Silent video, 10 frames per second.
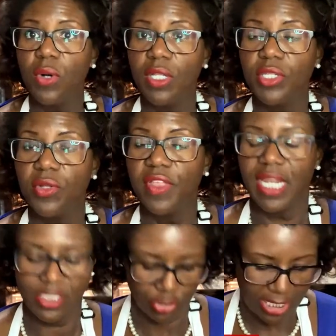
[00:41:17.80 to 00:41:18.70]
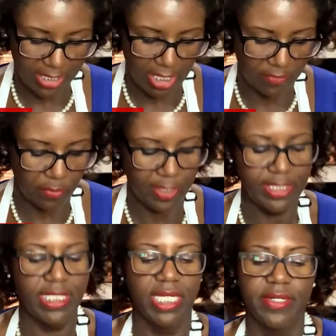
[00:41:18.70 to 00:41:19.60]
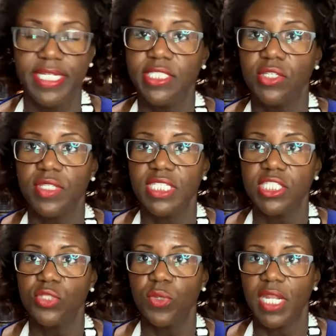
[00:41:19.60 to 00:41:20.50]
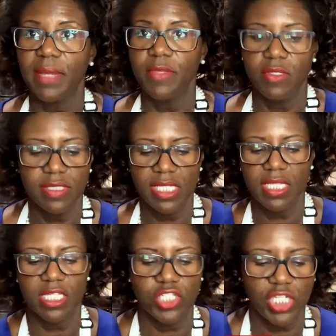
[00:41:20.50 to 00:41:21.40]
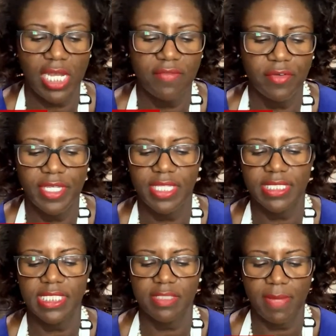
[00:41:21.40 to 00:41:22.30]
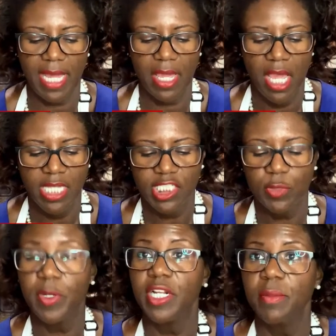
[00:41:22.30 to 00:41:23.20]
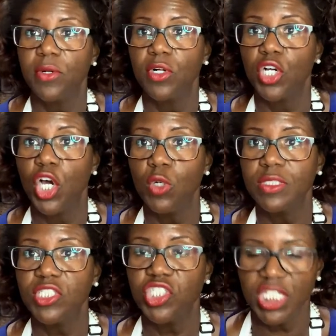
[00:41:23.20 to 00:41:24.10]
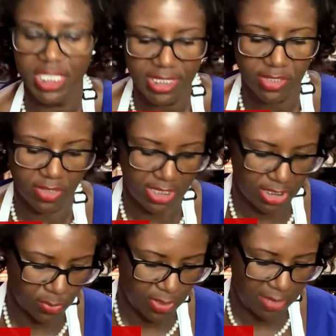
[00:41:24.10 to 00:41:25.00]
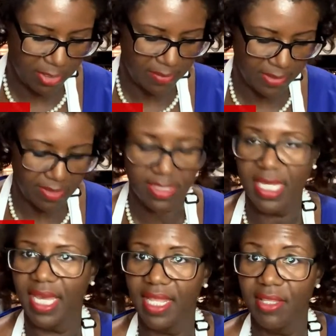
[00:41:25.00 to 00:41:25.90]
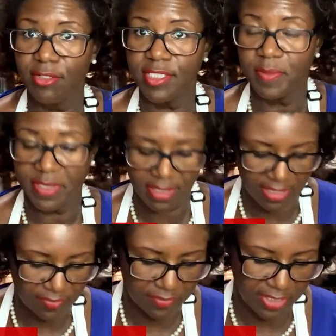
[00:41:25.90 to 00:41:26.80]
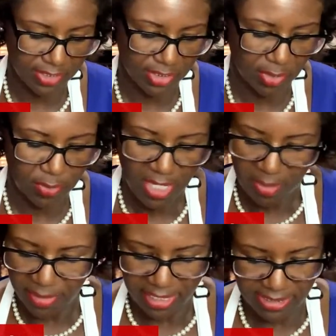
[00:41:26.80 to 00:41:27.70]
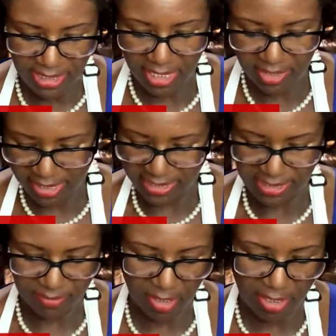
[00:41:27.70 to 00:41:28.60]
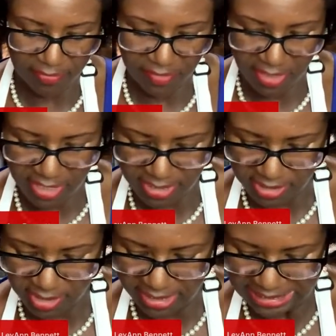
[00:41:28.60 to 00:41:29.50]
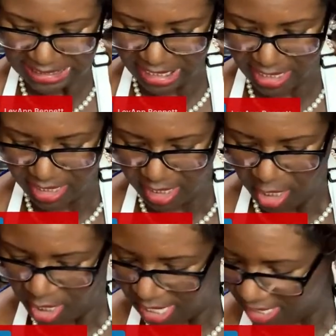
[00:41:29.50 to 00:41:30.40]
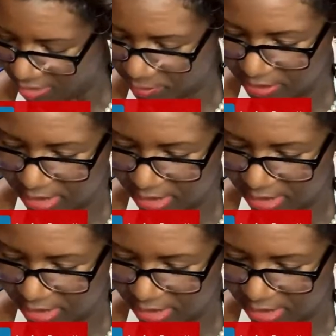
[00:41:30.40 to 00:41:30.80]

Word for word: you all know that I try to avoid dairy, so this is what I'm using, the Chavrie. This is my spreadable goat's cheese, so this is what I'm going to be using. I had a little spill in the fridge, so my container has some coffee on it. Sorry, it's not as